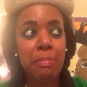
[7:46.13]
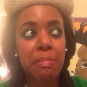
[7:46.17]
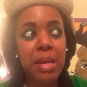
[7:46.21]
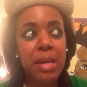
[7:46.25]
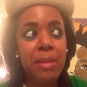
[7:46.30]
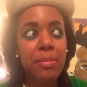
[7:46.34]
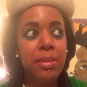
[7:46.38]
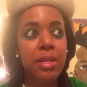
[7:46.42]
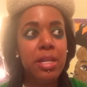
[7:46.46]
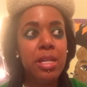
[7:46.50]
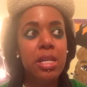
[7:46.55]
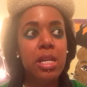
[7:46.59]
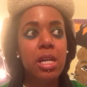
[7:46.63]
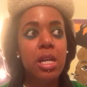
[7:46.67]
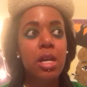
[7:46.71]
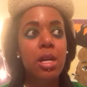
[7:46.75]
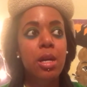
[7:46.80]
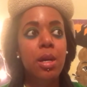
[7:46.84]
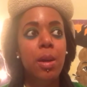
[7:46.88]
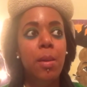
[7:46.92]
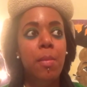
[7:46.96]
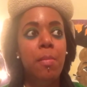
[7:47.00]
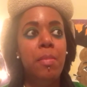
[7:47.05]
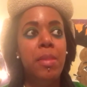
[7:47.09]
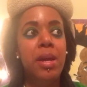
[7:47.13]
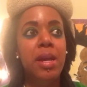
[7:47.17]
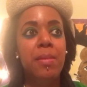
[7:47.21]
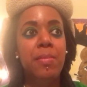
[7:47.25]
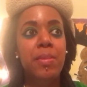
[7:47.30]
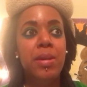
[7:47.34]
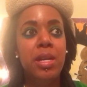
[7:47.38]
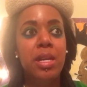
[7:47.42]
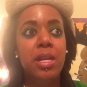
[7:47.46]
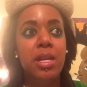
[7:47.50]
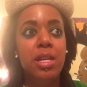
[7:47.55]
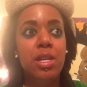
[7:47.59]
Maybe,
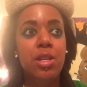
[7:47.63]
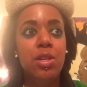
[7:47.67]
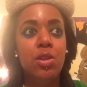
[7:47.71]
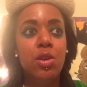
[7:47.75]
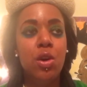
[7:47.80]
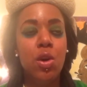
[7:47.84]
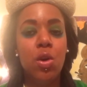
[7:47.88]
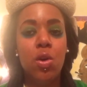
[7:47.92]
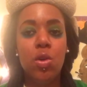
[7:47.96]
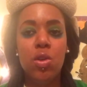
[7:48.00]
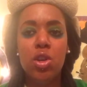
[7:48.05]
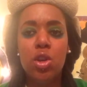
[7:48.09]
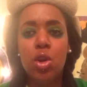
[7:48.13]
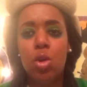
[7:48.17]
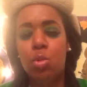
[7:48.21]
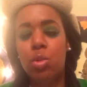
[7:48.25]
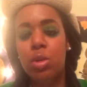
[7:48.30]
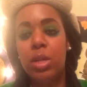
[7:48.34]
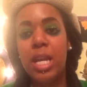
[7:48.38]
well,